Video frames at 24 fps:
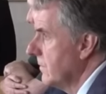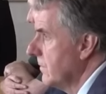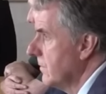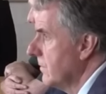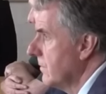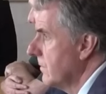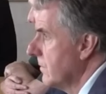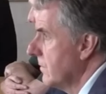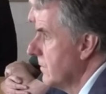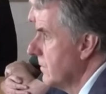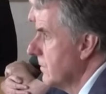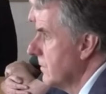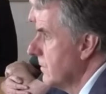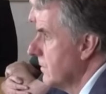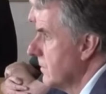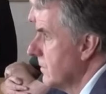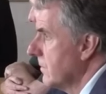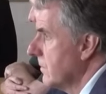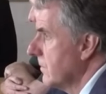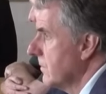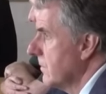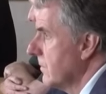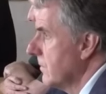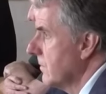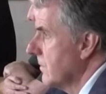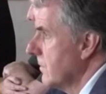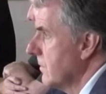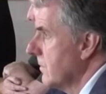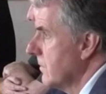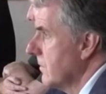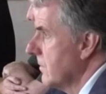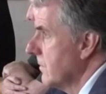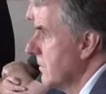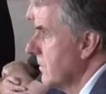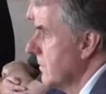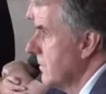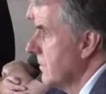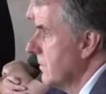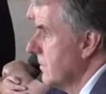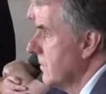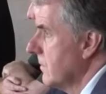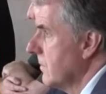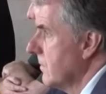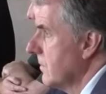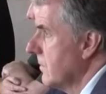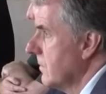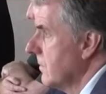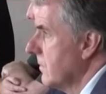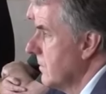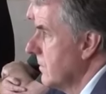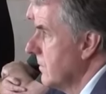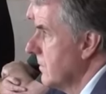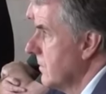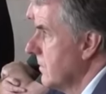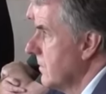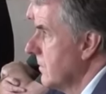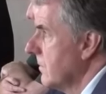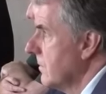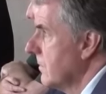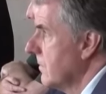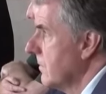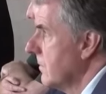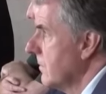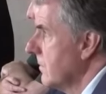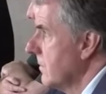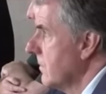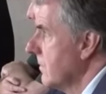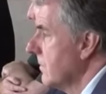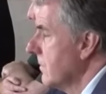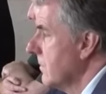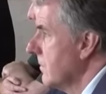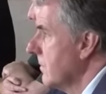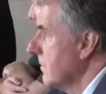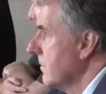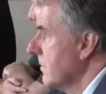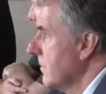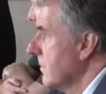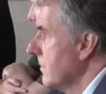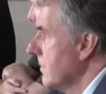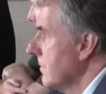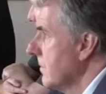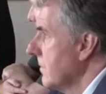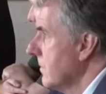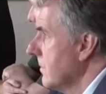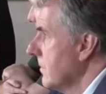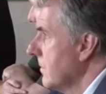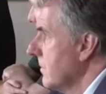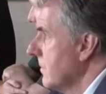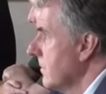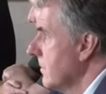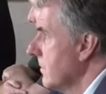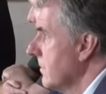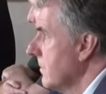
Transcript: This person isn't speaking.